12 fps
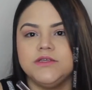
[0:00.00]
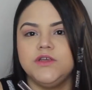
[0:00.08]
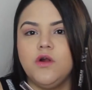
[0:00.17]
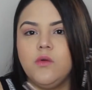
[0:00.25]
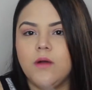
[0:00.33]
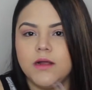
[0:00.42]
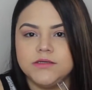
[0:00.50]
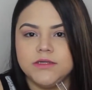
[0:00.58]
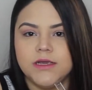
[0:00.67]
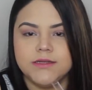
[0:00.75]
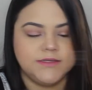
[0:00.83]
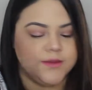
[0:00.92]
because you don't want
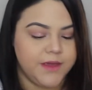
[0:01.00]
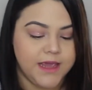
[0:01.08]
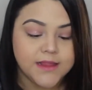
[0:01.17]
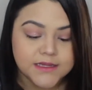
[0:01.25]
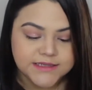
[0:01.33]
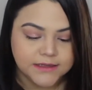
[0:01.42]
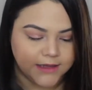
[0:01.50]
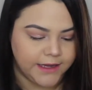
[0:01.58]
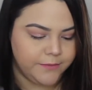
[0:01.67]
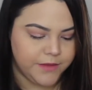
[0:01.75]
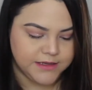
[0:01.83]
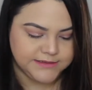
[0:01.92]
it to be in the
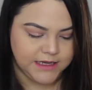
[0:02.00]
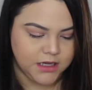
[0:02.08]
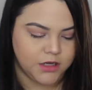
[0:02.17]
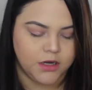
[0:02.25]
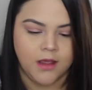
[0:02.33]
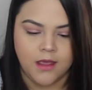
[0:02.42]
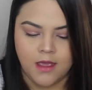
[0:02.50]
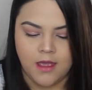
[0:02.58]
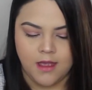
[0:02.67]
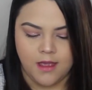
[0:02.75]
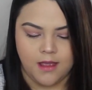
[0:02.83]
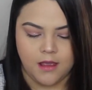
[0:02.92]
sunlight because it could
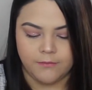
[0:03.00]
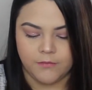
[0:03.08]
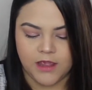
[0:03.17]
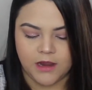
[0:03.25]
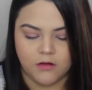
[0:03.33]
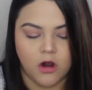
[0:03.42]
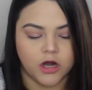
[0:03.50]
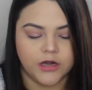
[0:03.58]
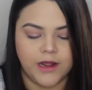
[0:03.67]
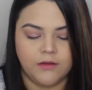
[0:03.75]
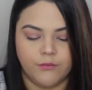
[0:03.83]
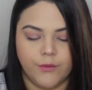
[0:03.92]
get
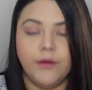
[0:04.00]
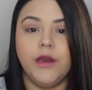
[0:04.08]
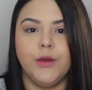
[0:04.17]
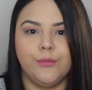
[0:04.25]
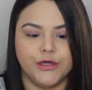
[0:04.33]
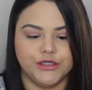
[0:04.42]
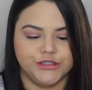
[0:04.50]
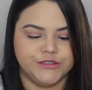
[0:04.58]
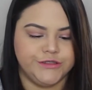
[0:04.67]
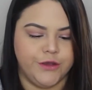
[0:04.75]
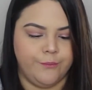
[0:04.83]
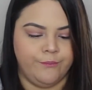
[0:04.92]
hard and ruin your brushes.
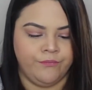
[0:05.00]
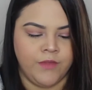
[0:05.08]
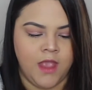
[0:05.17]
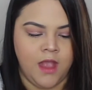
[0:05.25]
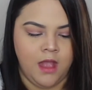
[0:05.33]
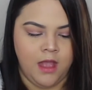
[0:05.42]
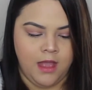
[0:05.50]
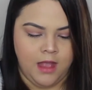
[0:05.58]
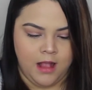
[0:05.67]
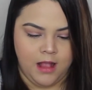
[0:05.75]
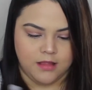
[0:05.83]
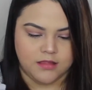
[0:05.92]
So
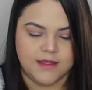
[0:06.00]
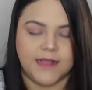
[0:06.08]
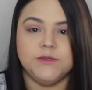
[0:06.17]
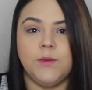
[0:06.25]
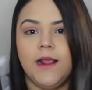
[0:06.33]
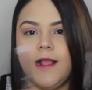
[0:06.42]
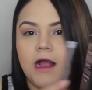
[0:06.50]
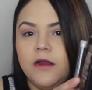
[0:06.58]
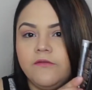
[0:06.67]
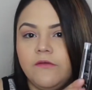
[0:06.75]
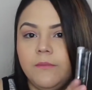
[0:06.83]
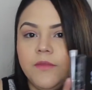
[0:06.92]
that's what I
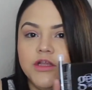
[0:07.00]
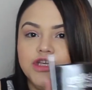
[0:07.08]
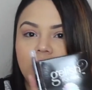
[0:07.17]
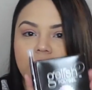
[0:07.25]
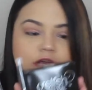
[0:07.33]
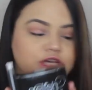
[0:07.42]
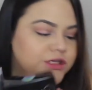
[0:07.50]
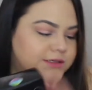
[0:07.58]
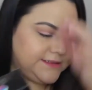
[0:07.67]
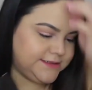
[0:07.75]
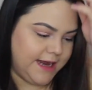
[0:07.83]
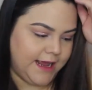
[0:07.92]
got from the gelish
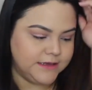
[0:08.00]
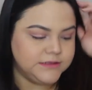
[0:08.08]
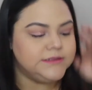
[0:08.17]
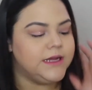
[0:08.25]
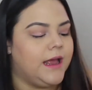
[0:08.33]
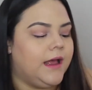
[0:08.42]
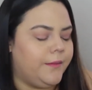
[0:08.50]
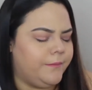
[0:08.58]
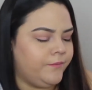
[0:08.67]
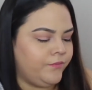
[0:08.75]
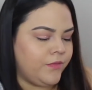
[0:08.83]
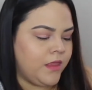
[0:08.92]
stand.
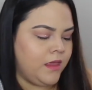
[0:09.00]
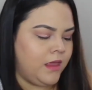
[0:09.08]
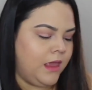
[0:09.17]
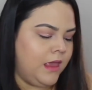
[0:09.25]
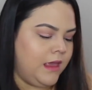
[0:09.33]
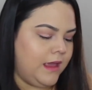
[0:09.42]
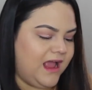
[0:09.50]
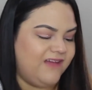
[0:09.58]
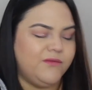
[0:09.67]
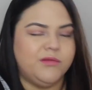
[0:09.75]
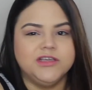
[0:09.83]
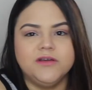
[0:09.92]
I
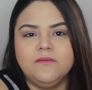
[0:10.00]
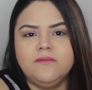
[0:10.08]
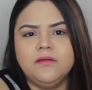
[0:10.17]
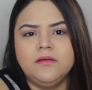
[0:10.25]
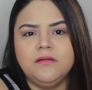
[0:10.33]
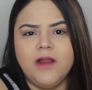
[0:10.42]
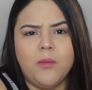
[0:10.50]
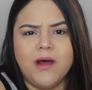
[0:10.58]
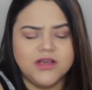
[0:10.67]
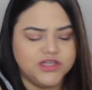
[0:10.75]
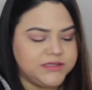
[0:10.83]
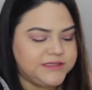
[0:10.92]
have a bunch of nail
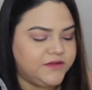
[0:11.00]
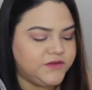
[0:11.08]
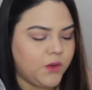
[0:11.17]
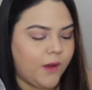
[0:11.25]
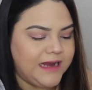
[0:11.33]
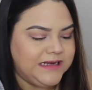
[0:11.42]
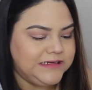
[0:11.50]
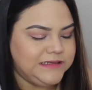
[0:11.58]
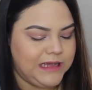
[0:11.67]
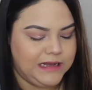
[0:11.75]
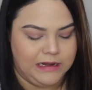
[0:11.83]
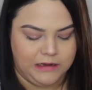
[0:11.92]
polish and stuff, so I
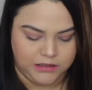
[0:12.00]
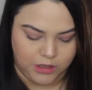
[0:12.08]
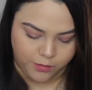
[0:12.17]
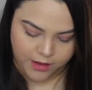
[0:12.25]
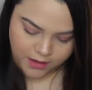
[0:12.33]
didn't get any nail